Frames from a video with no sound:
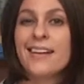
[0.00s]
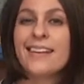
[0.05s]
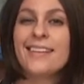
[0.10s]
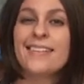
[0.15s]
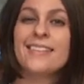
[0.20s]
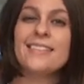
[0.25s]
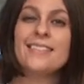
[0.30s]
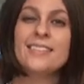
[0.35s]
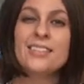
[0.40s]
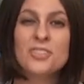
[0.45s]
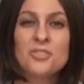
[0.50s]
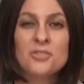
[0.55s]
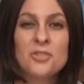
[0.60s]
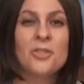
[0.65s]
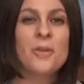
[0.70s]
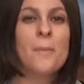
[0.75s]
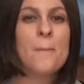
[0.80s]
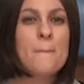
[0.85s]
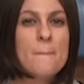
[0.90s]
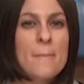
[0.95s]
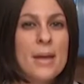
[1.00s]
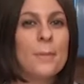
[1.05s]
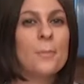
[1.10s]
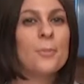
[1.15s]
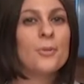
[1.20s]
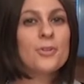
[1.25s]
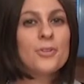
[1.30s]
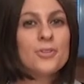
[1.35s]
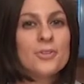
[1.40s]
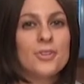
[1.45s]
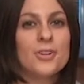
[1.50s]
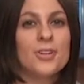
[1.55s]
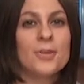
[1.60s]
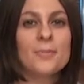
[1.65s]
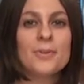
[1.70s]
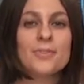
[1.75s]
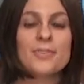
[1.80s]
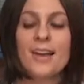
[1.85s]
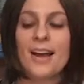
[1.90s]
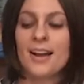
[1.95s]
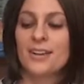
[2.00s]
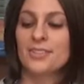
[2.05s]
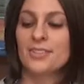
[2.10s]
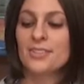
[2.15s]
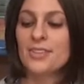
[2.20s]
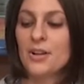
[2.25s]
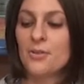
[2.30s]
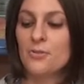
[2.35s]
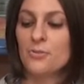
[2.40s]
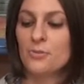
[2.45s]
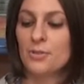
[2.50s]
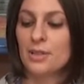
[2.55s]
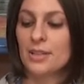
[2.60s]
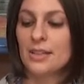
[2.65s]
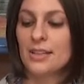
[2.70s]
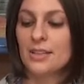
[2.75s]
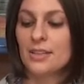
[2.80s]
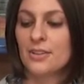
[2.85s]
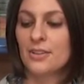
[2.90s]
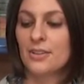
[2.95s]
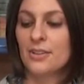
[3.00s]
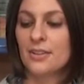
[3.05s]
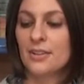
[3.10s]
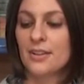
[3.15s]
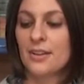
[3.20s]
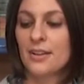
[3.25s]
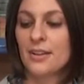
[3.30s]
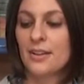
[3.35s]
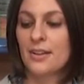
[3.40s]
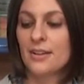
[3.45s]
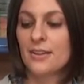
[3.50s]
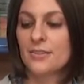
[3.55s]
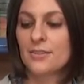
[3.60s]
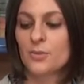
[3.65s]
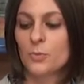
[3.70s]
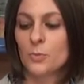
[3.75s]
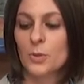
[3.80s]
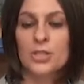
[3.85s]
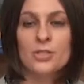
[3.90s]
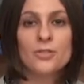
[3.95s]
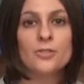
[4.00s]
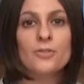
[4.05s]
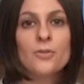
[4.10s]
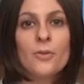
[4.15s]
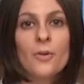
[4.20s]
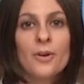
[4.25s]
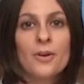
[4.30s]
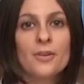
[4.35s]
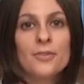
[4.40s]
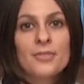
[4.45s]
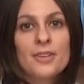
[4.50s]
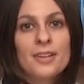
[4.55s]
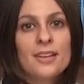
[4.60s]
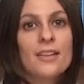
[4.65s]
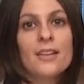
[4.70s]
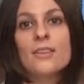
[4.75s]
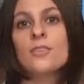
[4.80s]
and did you know that maple syrup is actually a really good switch for vanilla?